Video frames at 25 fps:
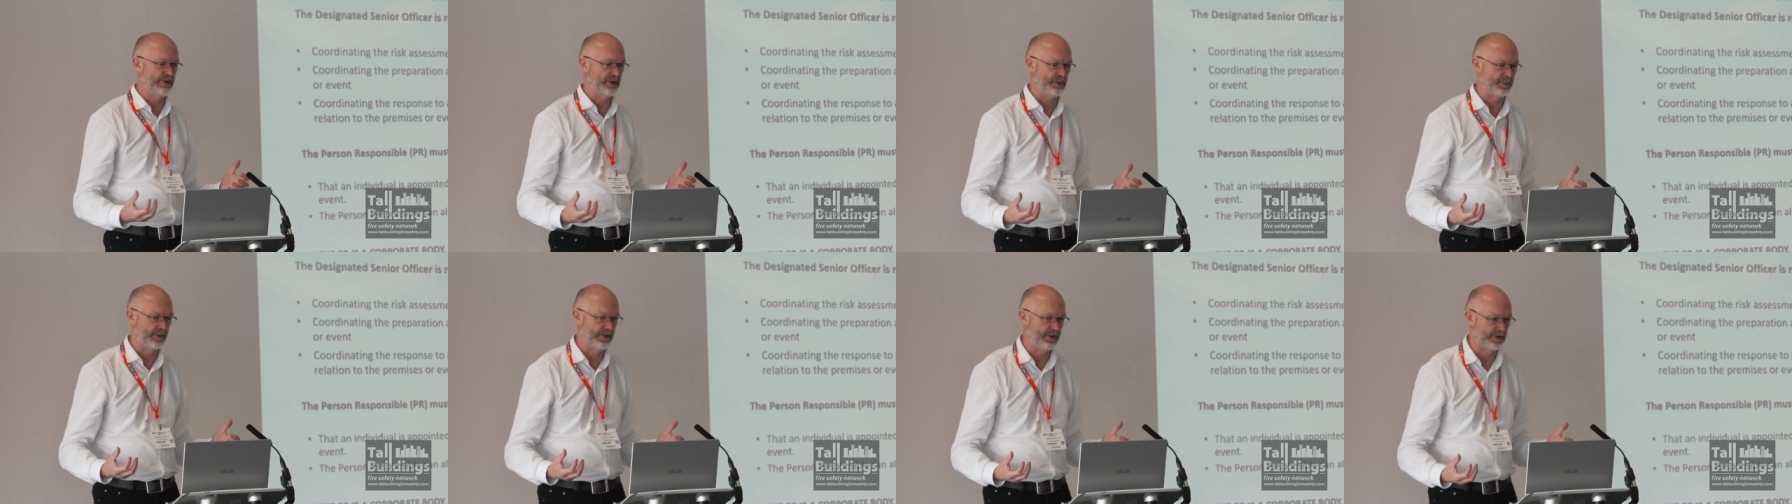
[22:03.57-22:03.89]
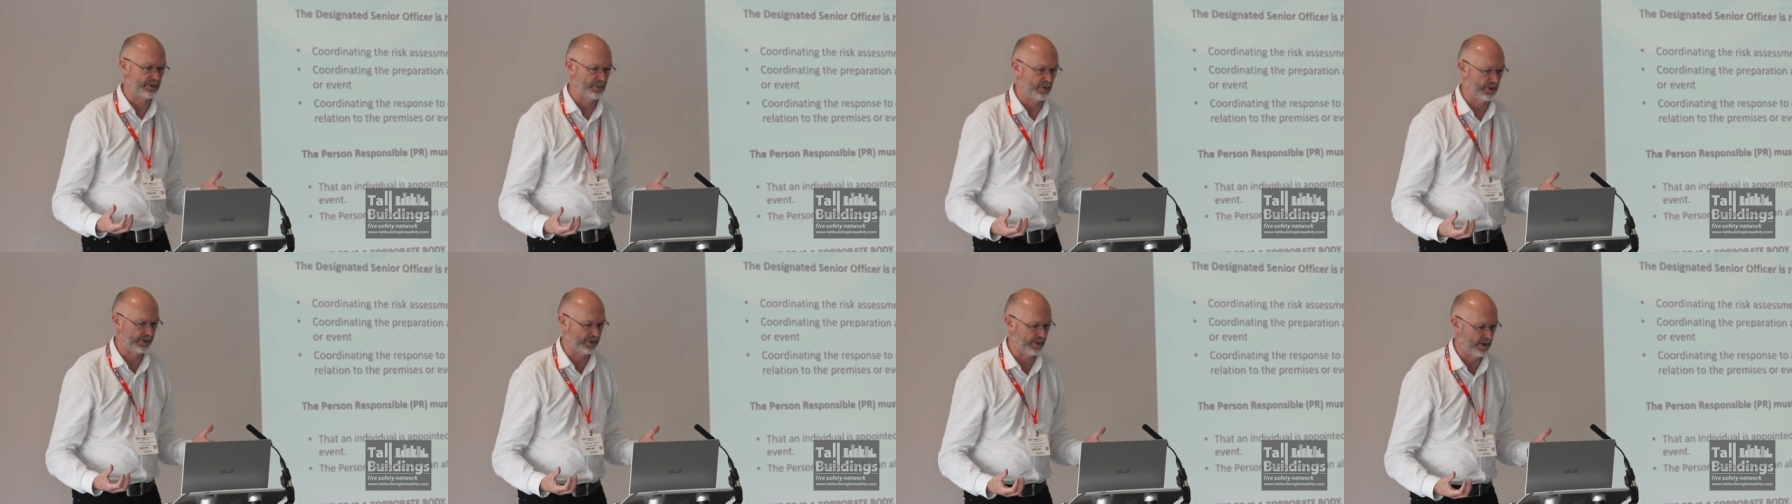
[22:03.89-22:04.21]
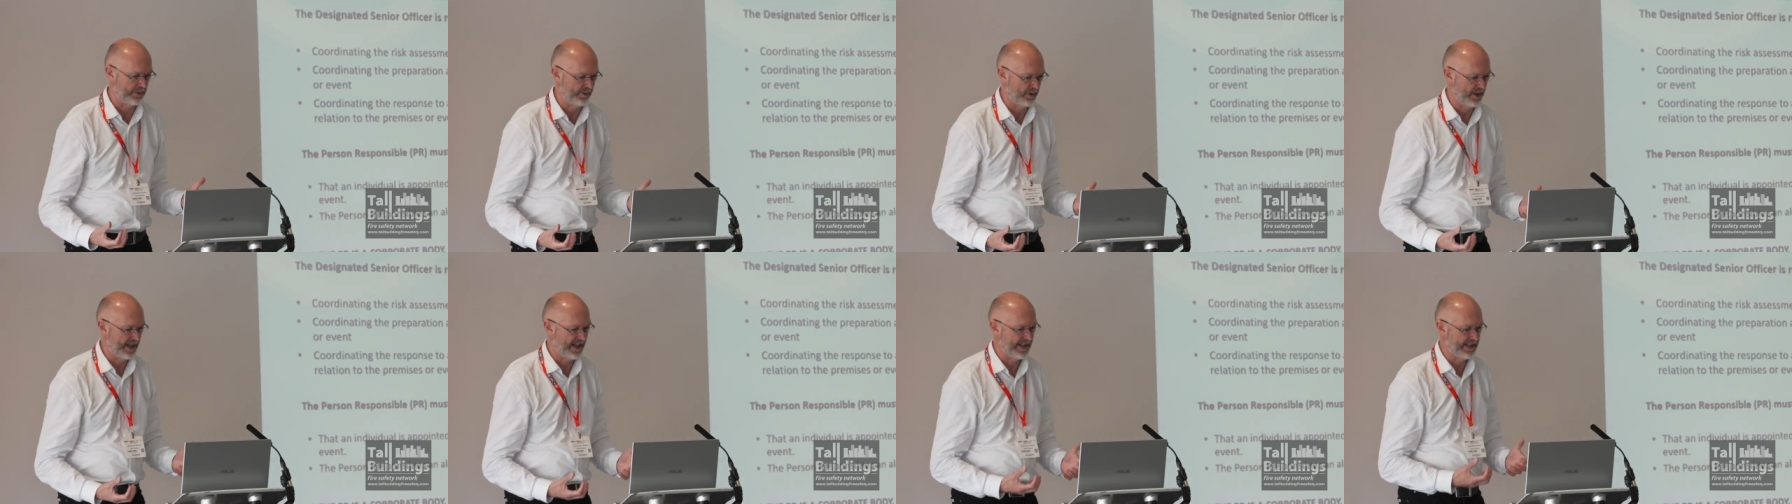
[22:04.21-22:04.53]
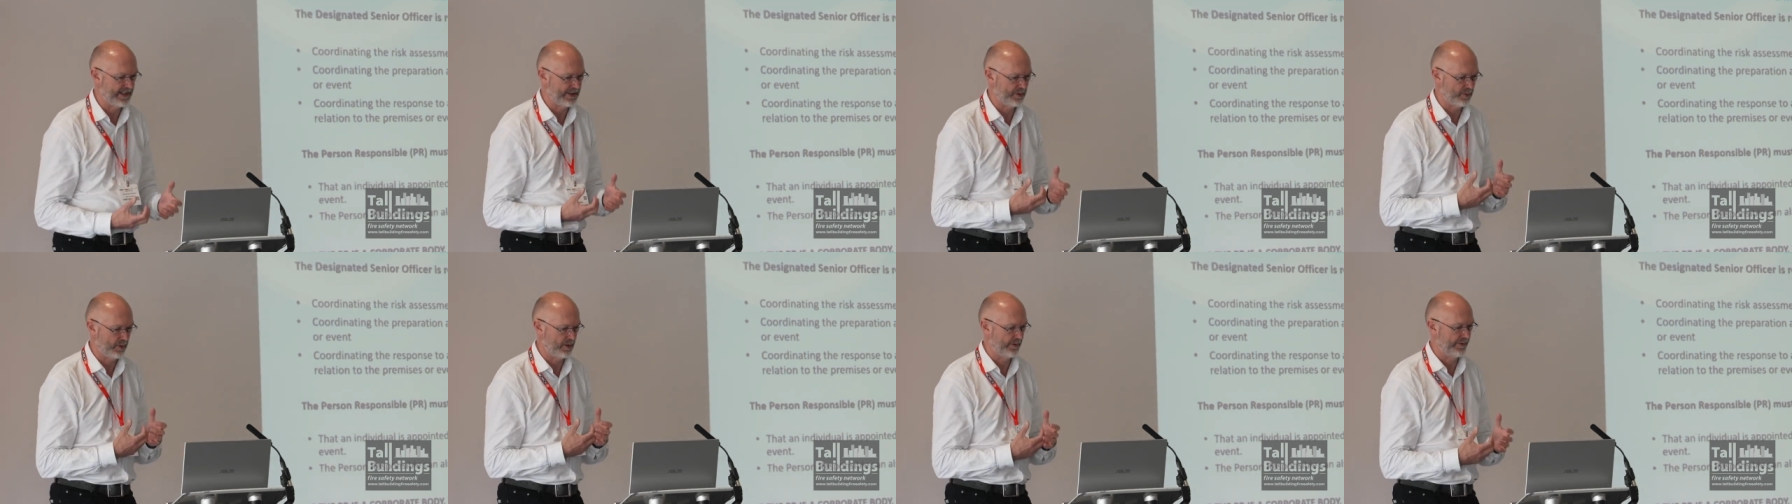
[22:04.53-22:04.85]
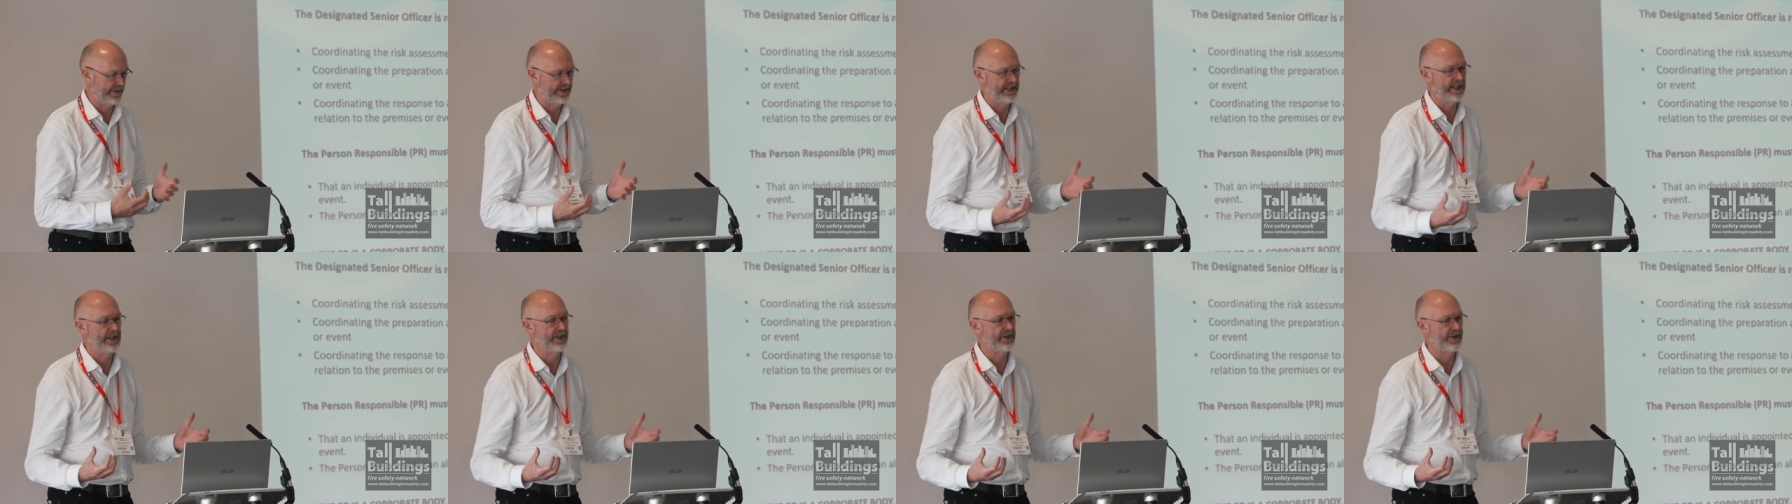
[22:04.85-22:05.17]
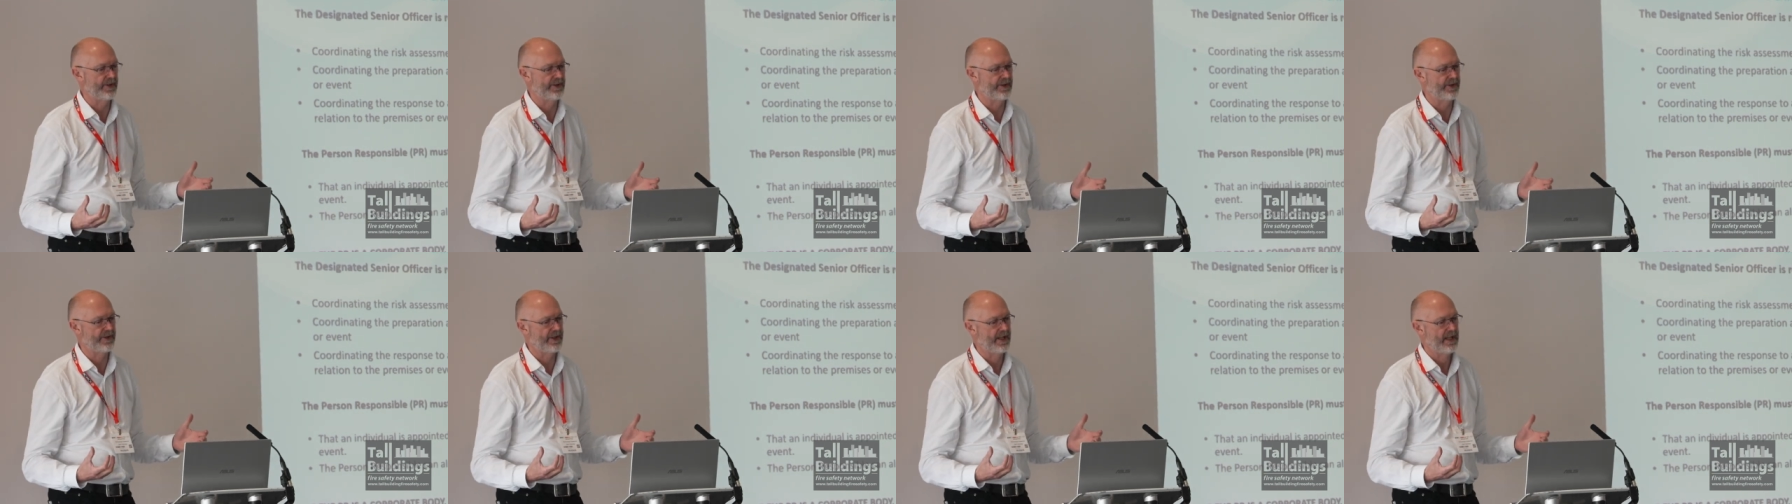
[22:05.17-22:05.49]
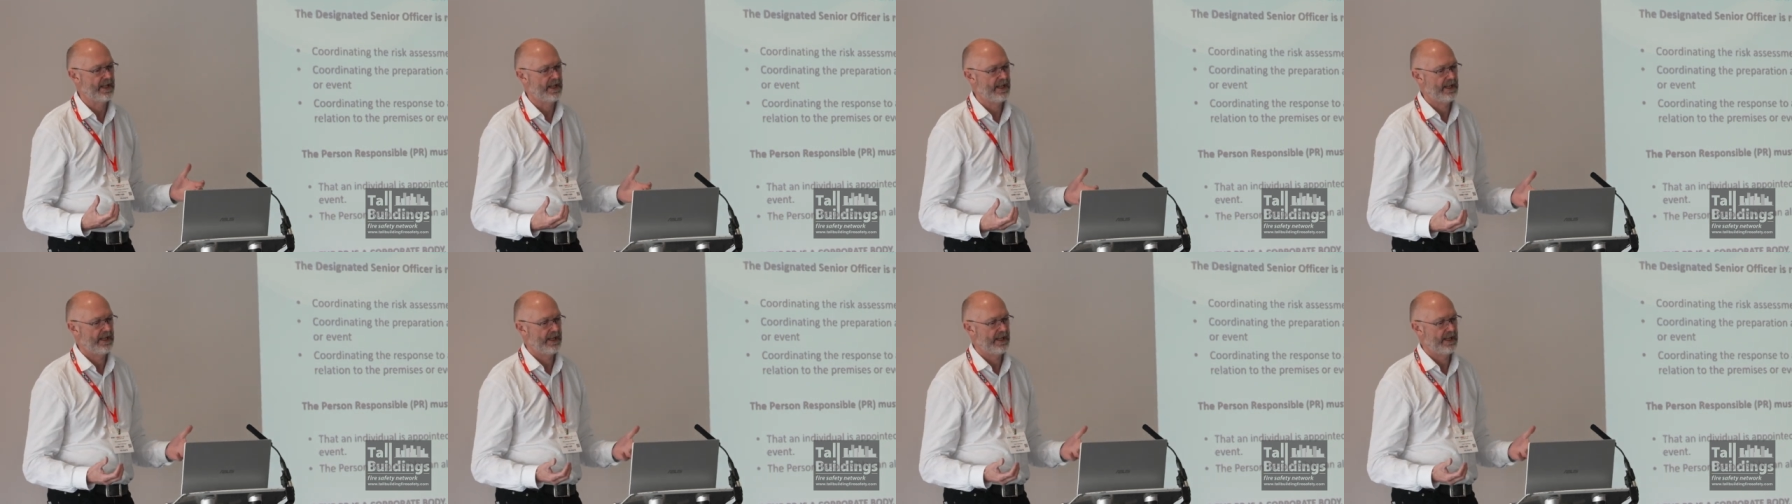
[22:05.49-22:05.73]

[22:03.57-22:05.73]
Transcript: experience whatsoever, any qualifications.